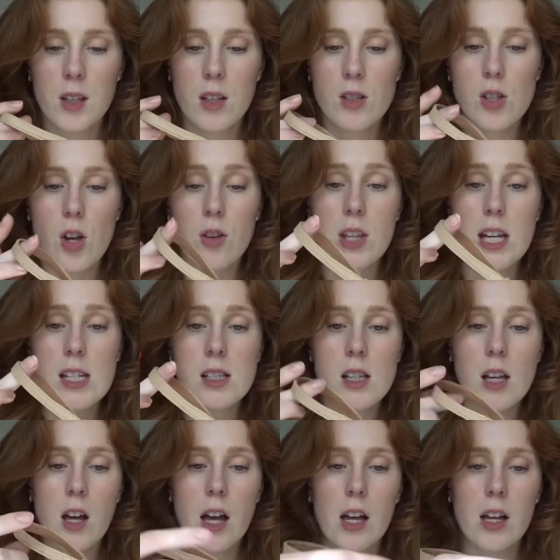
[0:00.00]
so these
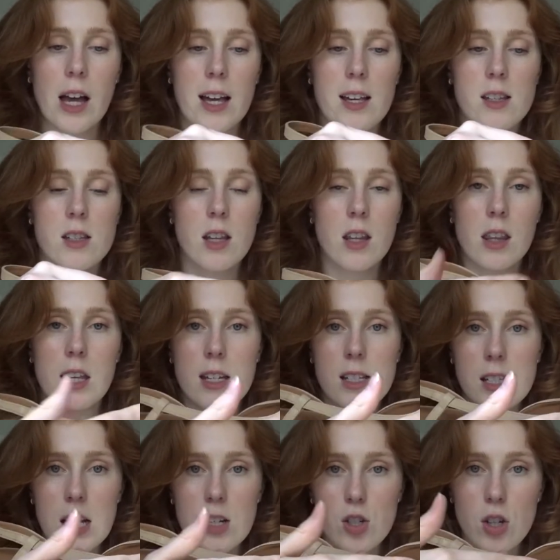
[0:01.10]
has the
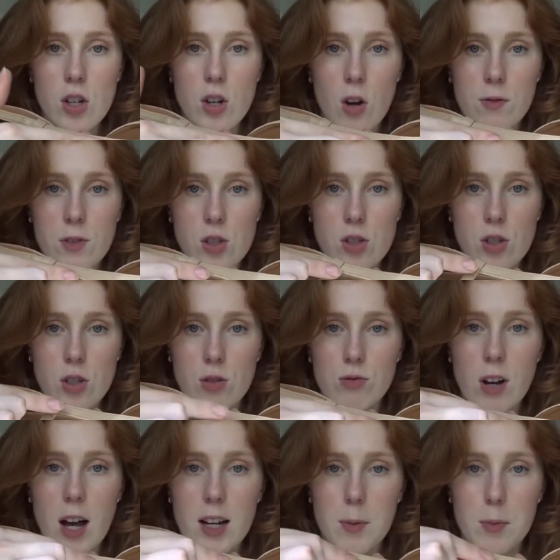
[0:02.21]
extension of the shoe
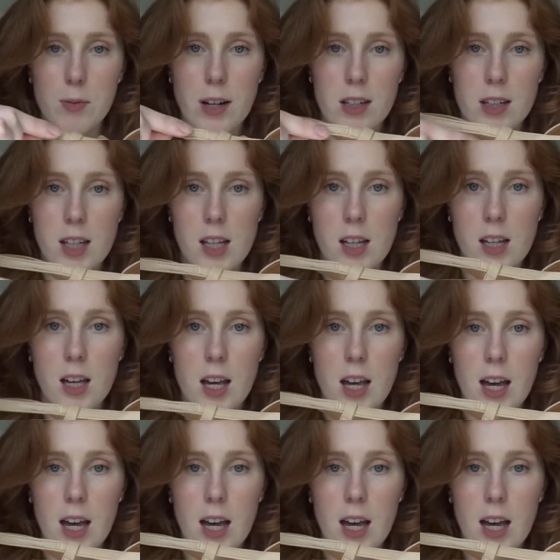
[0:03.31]
right up around here,